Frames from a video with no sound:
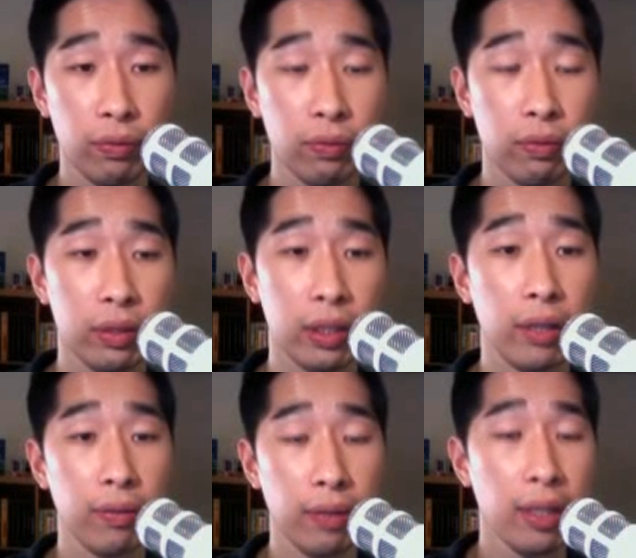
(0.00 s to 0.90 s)

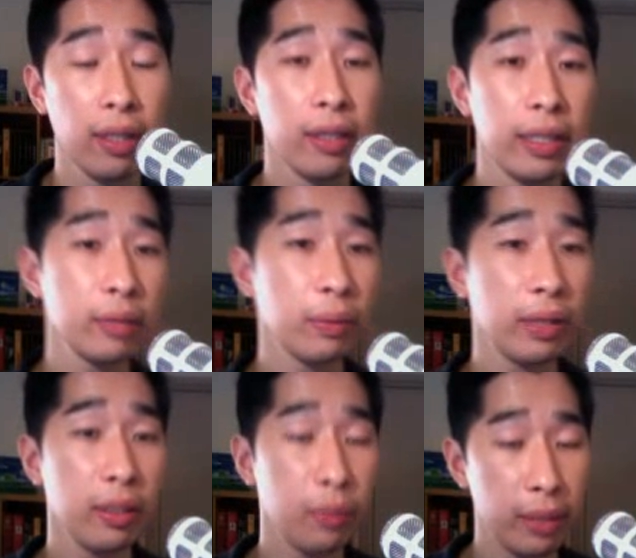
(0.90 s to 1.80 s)
So that's what
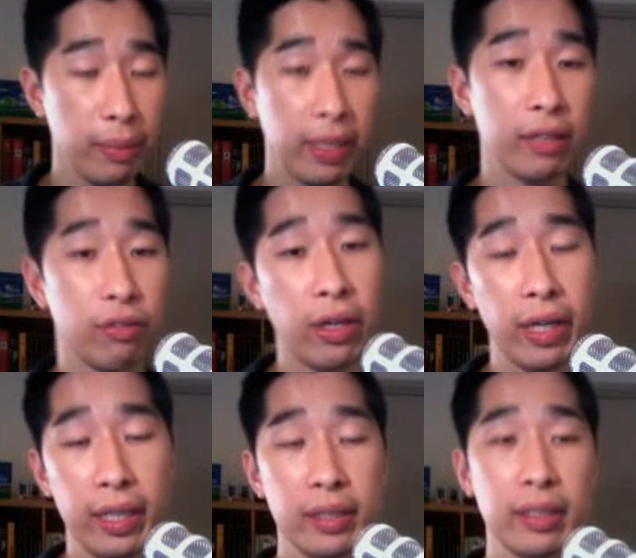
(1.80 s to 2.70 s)
you want to be able to
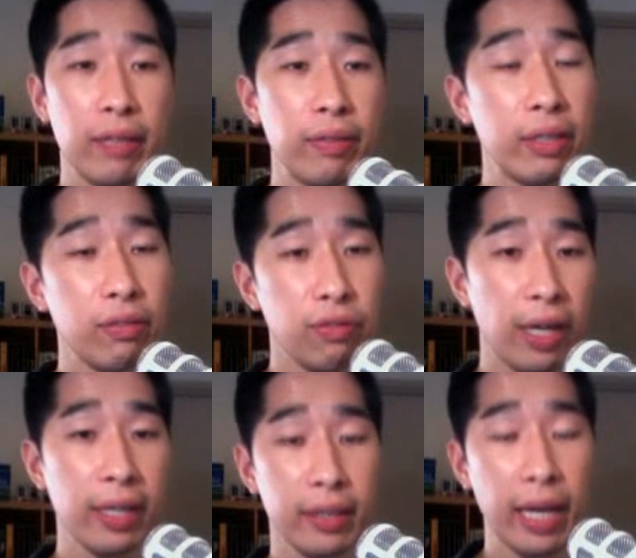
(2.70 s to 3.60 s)
find. If you can
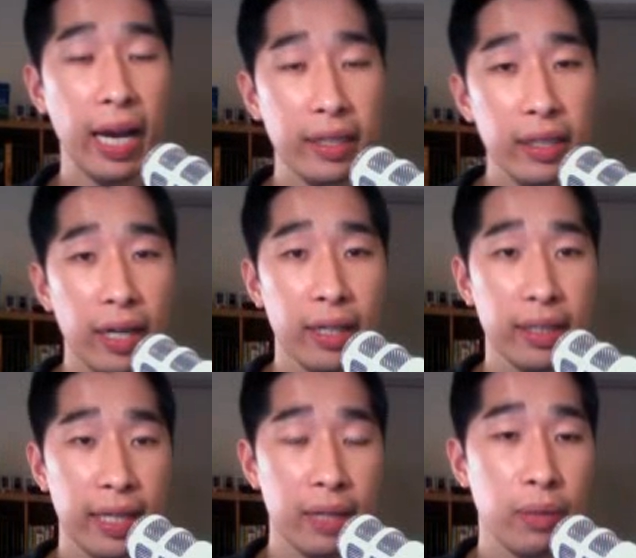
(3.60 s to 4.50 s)
find that kind of
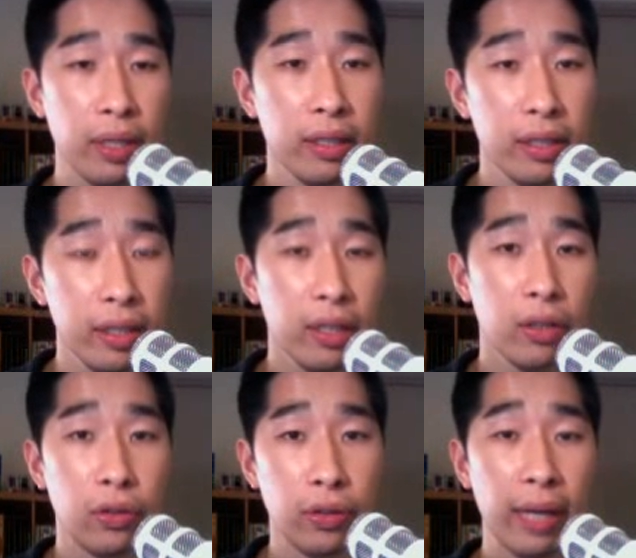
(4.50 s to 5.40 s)
keyword
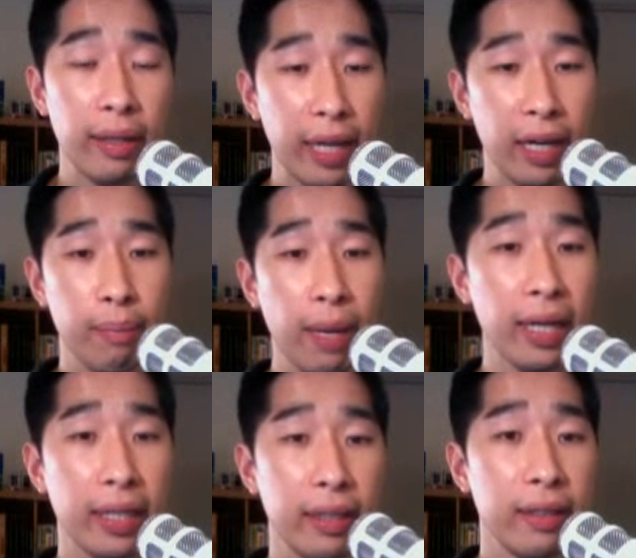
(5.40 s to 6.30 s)
or that kind of
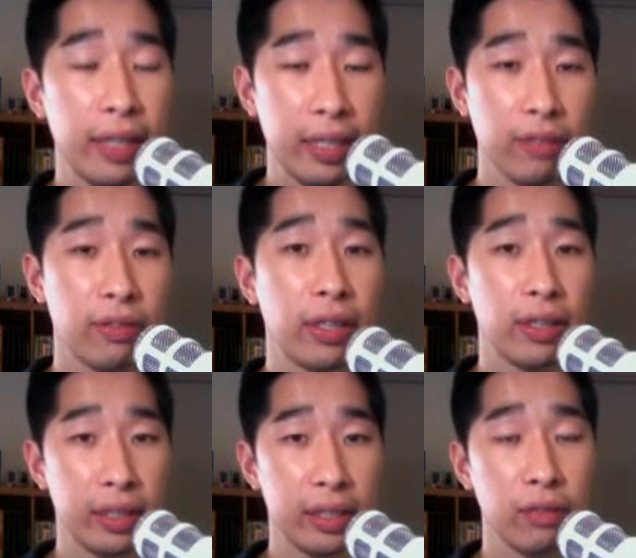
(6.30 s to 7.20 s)
market, then you've already
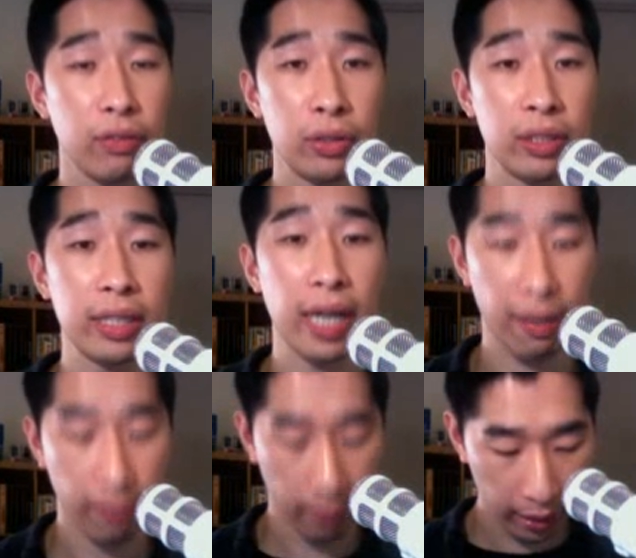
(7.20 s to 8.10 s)
got yourself a good start.